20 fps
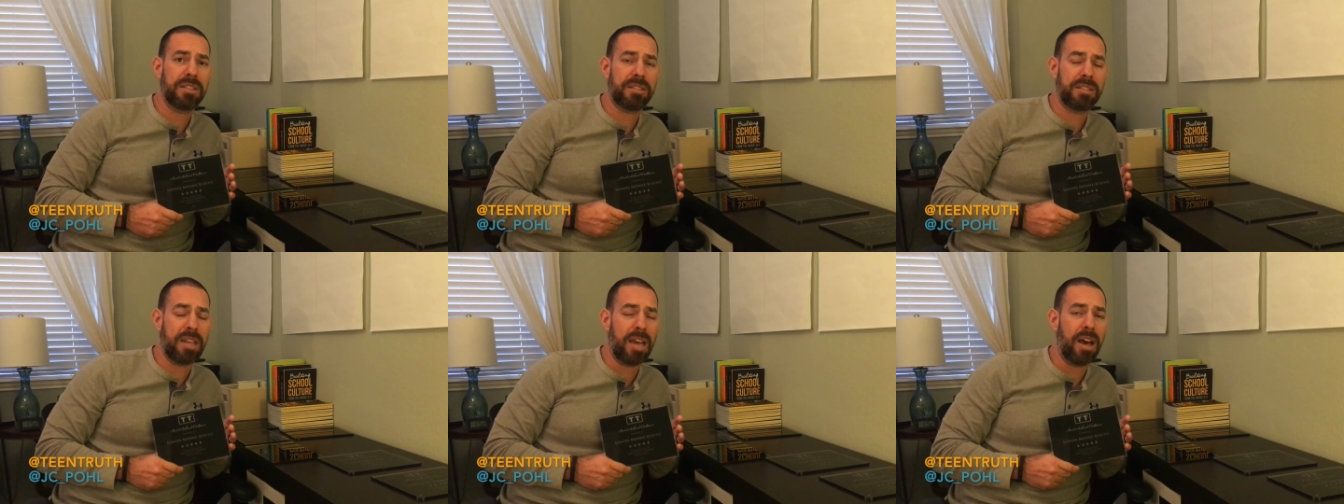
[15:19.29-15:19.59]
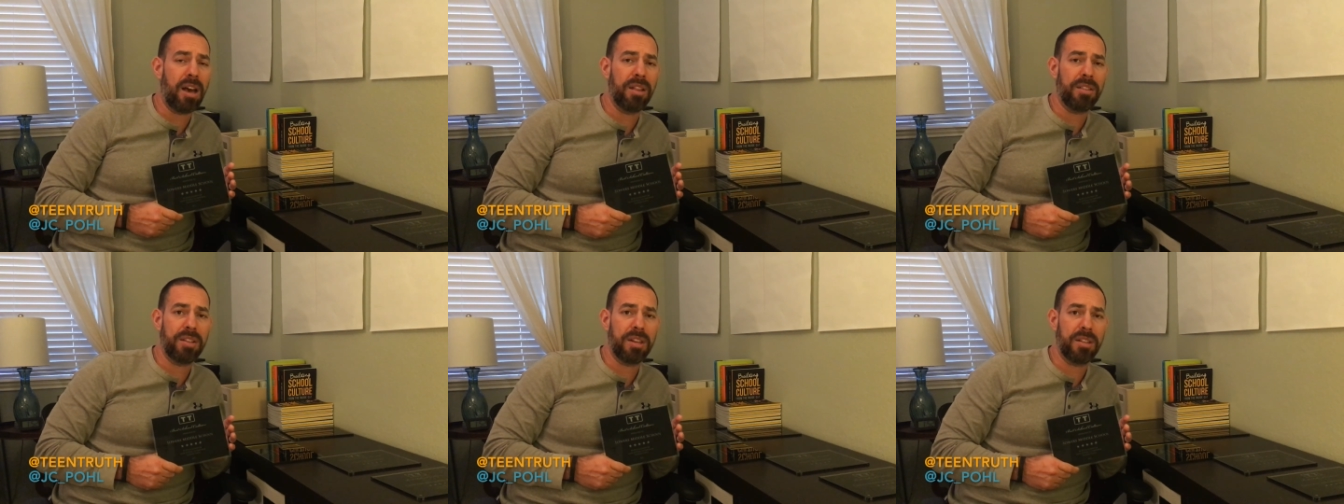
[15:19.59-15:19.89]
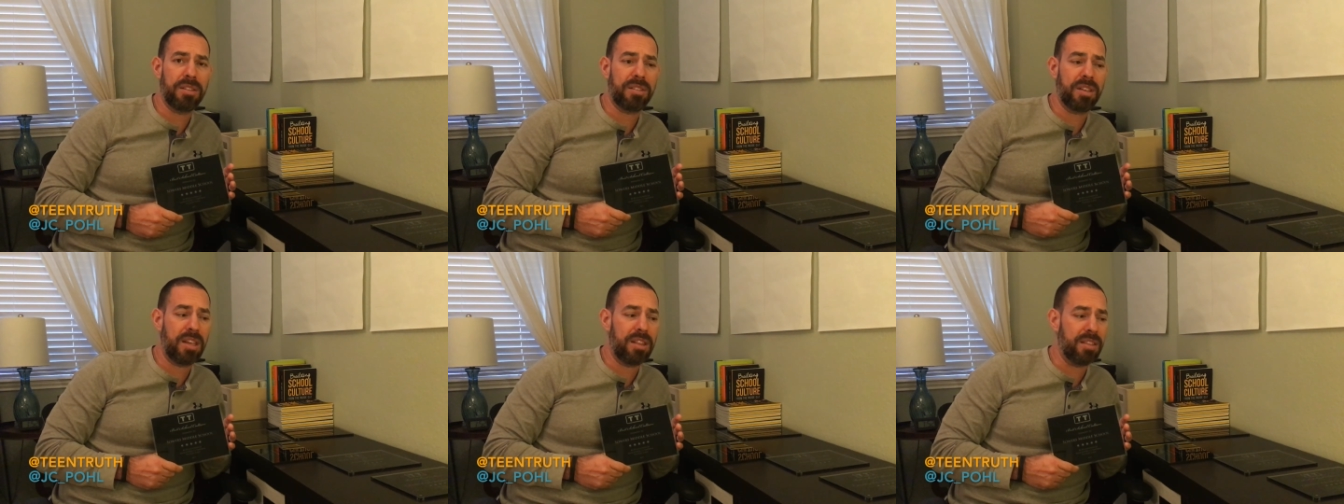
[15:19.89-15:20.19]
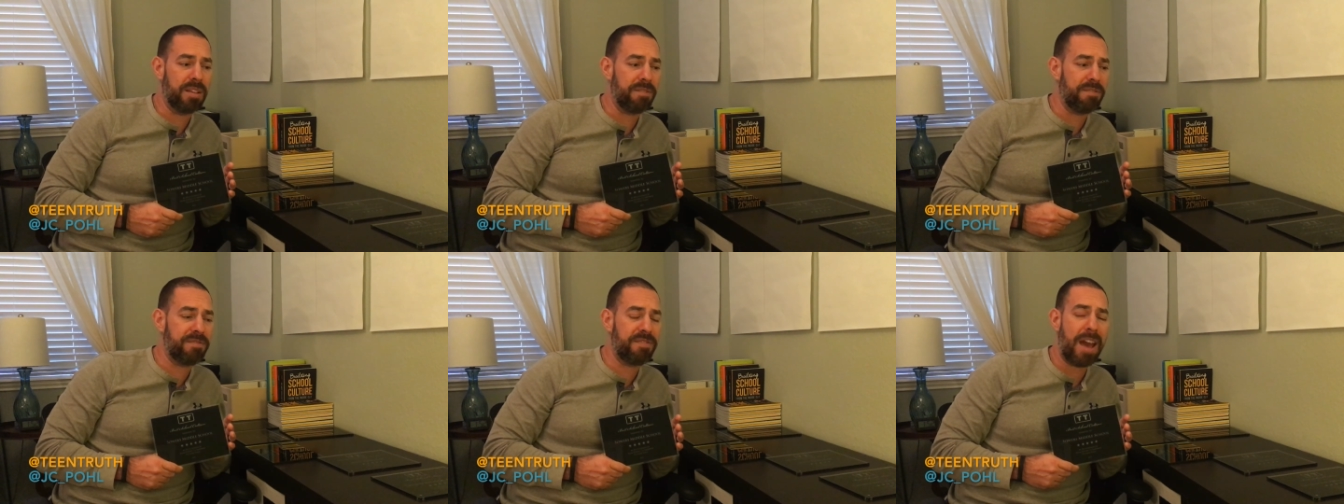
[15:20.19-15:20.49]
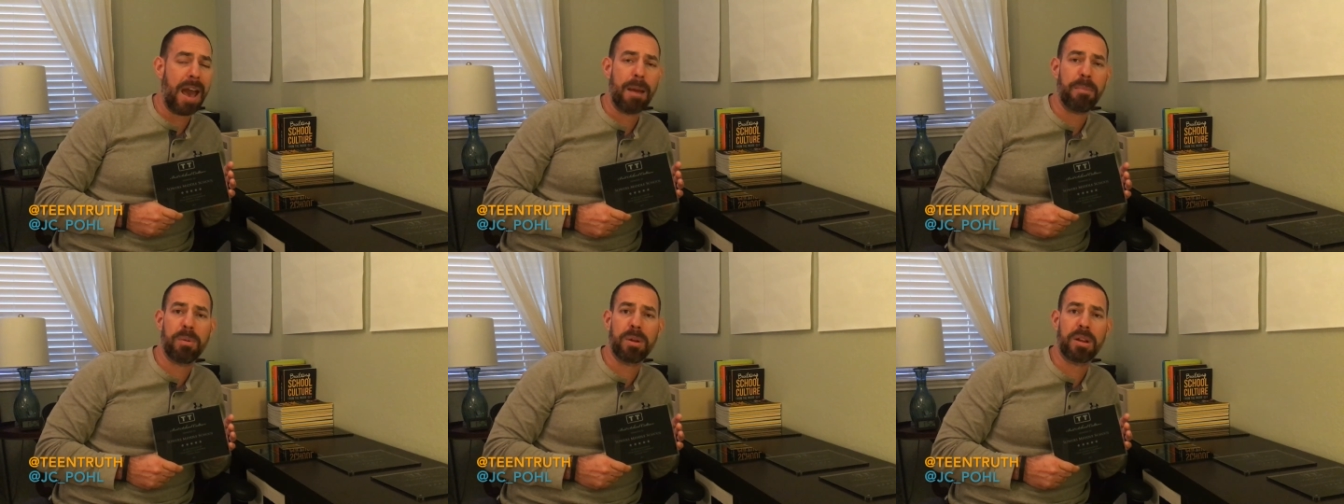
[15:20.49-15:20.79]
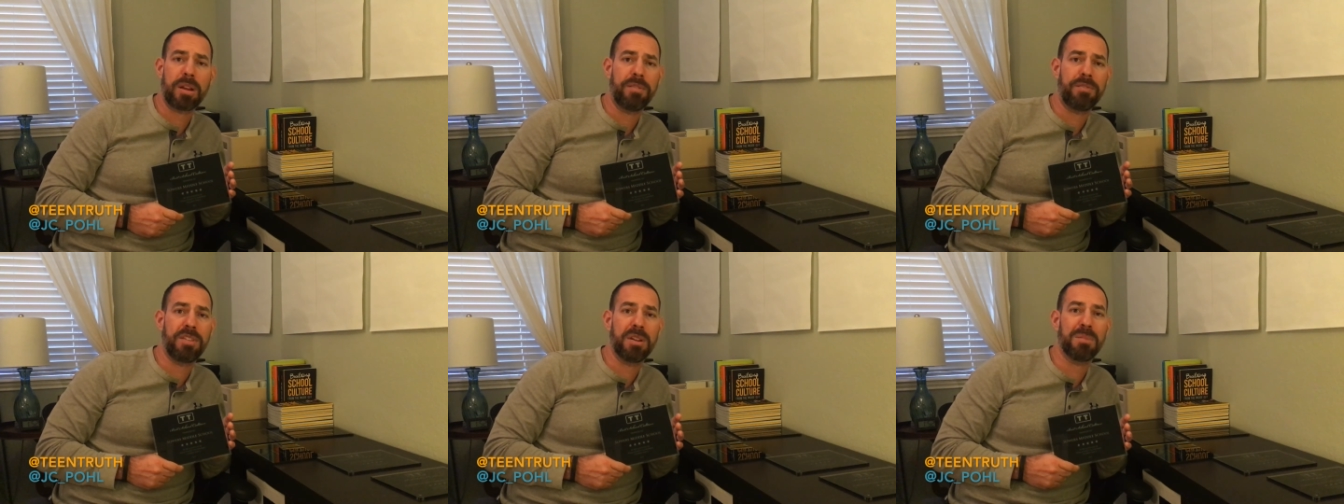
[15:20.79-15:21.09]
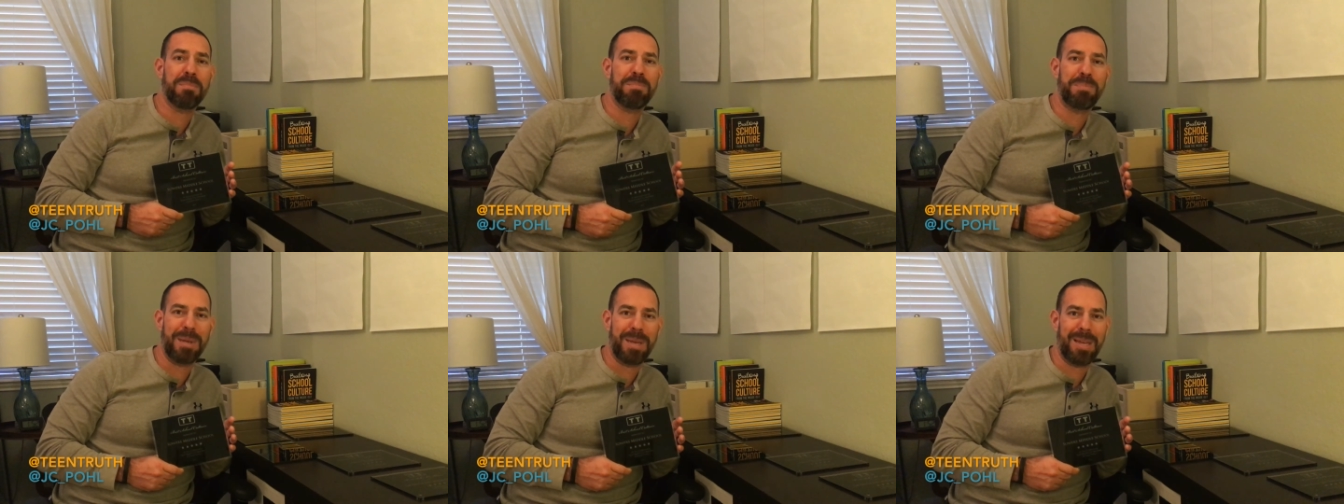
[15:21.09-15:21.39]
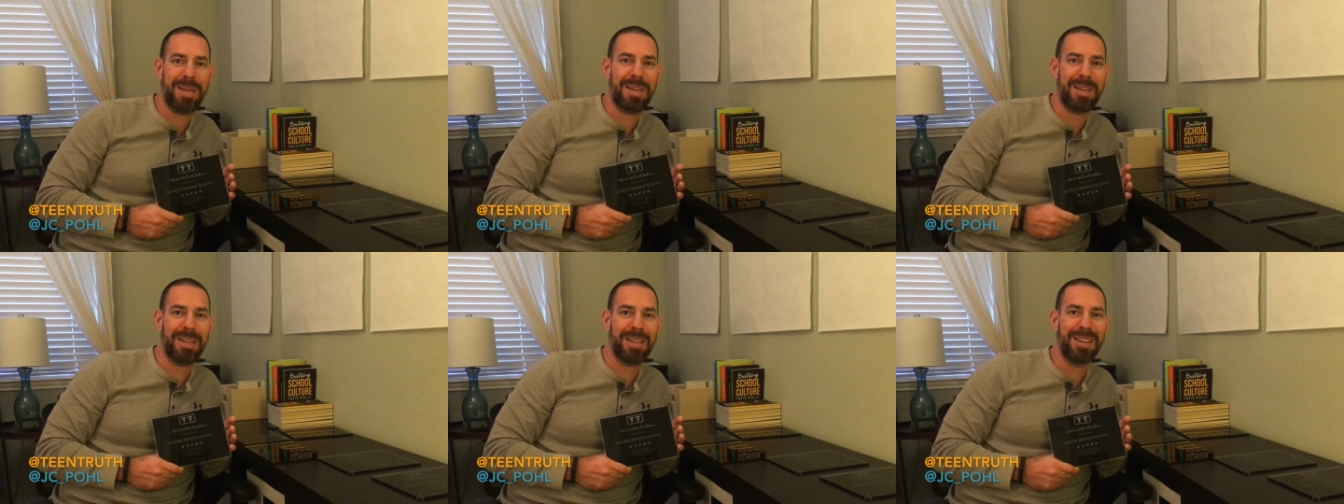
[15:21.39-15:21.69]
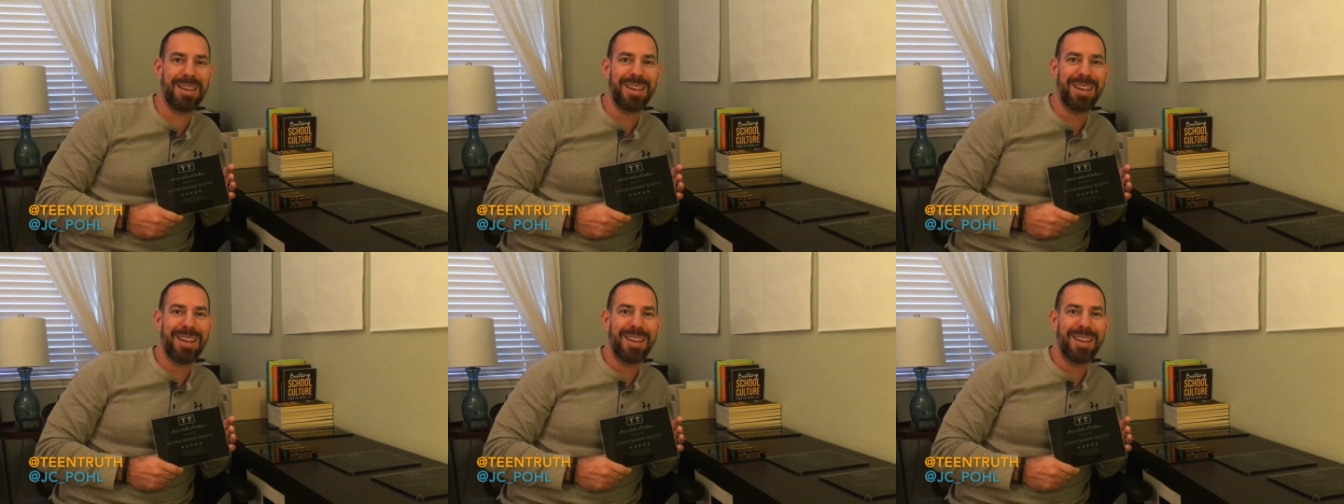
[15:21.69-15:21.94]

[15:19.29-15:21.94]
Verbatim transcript: tell that it's in the fabric of your being